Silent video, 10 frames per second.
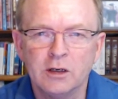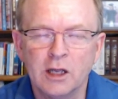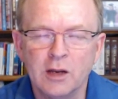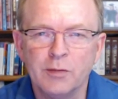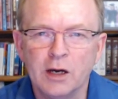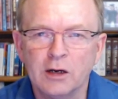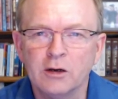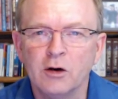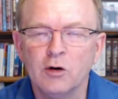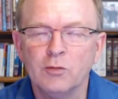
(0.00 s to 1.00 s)
came
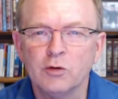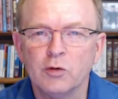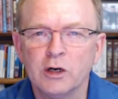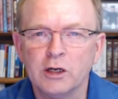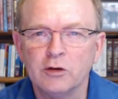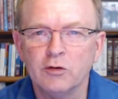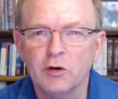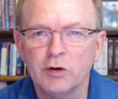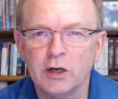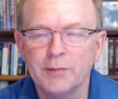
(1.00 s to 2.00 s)
back home to where I'd
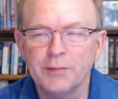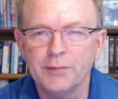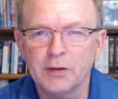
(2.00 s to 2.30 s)
grown up,